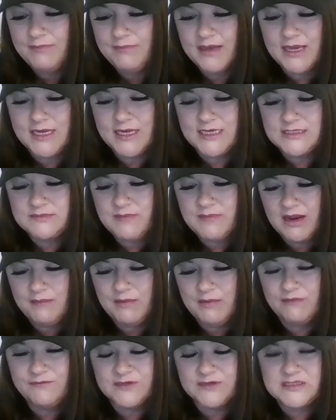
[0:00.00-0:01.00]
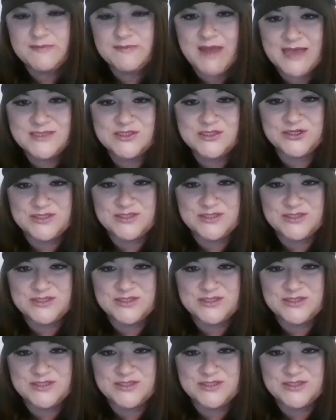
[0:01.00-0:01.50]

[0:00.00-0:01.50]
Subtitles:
because my first master's